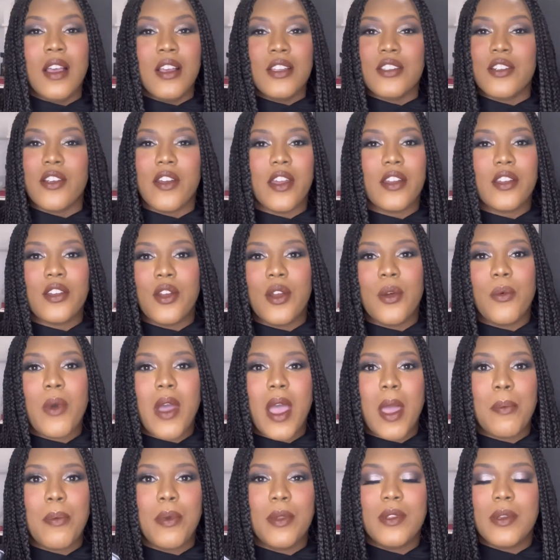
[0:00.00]
Sorry, I don't know what
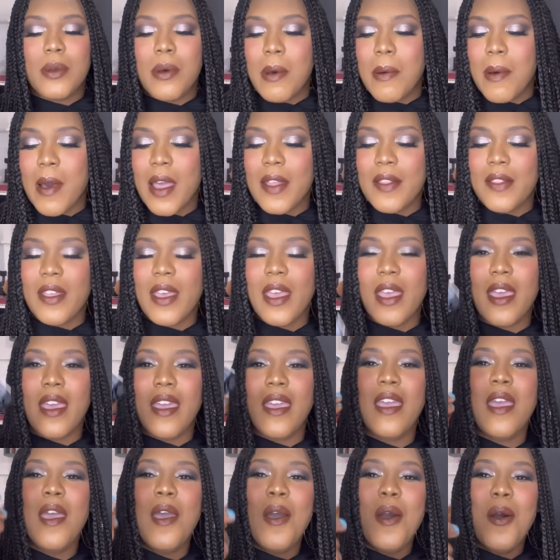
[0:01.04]
happened to my line
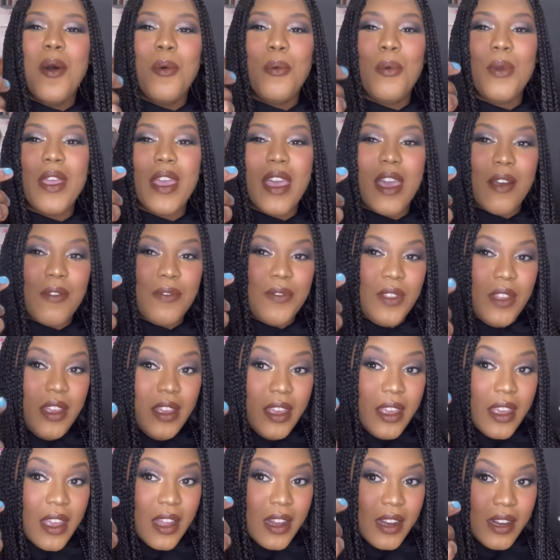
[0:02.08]
there. We have
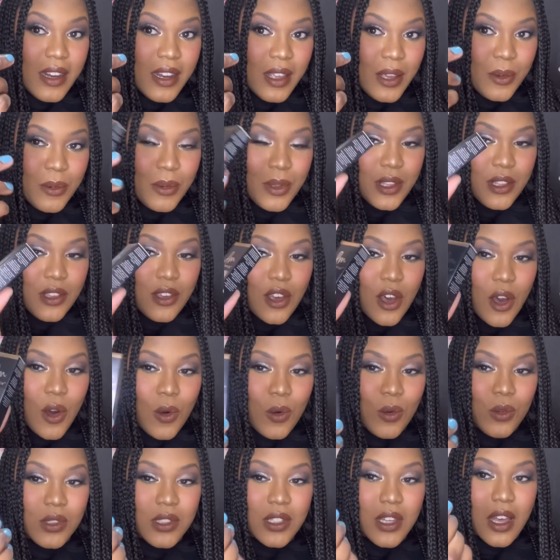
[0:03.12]
the liquid
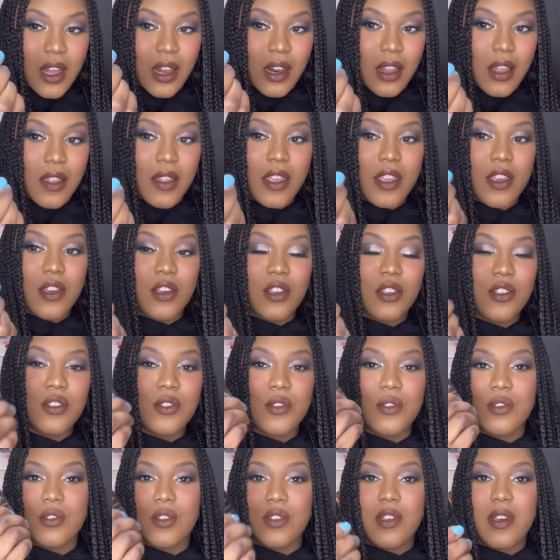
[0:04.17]
gold colour that you can
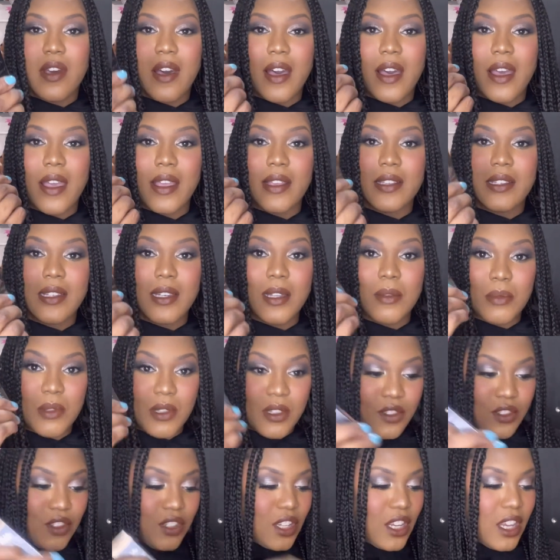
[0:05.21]
use on your eyes, lips
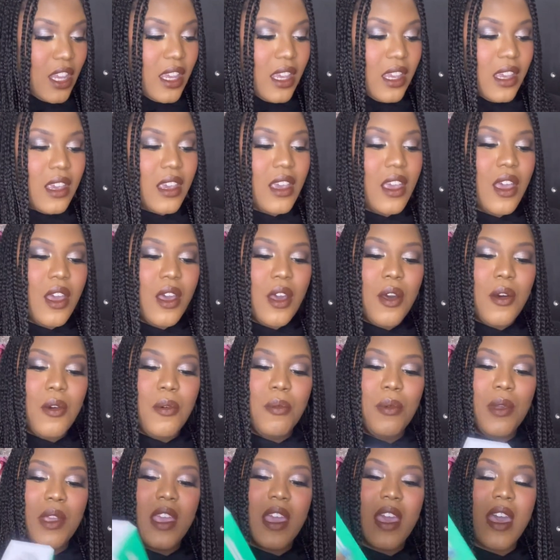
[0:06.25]
and cheek.
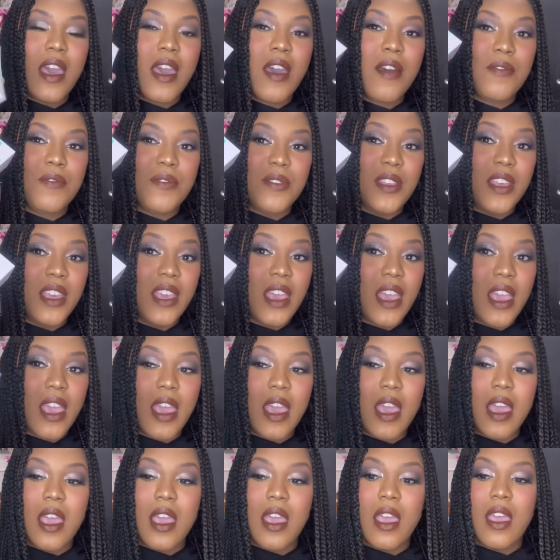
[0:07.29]
We have the
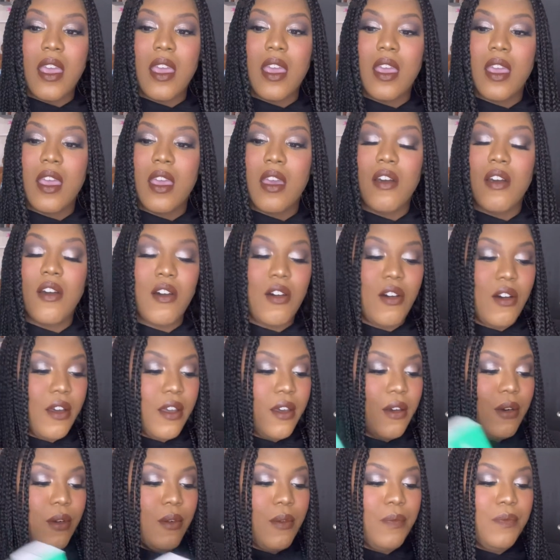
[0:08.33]
hair
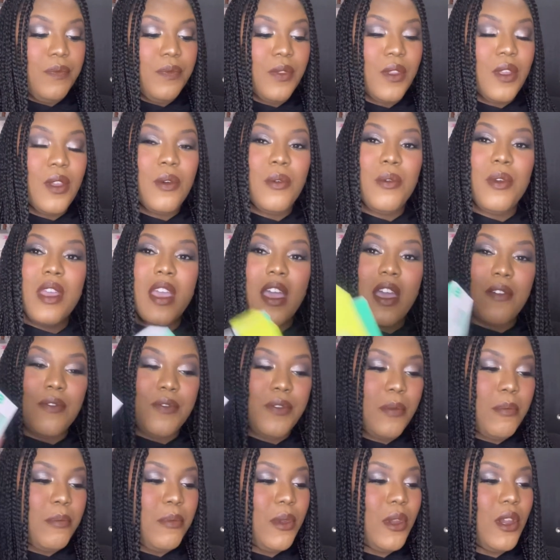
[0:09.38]
oil. We have
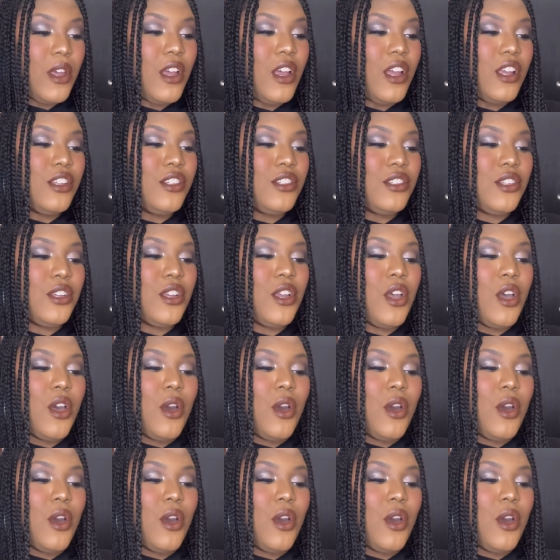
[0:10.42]
the blush.